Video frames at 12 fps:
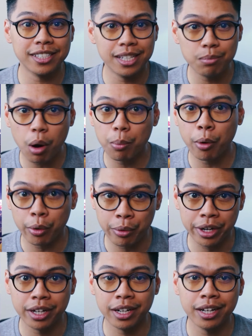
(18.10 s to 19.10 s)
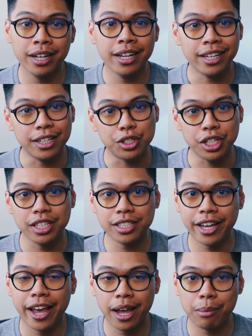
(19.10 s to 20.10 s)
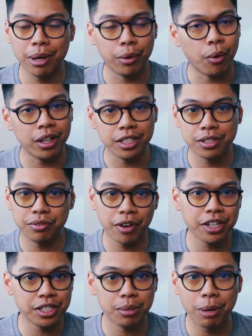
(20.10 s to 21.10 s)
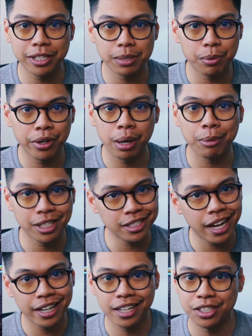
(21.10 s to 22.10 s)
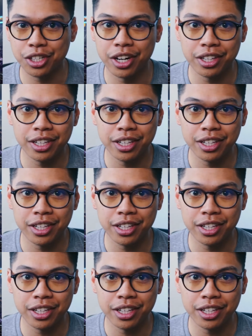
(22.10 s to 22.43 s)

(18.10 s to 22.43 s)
T-Mobile Arena. He just came, and while it's fresh in my spirit, I'm excited to share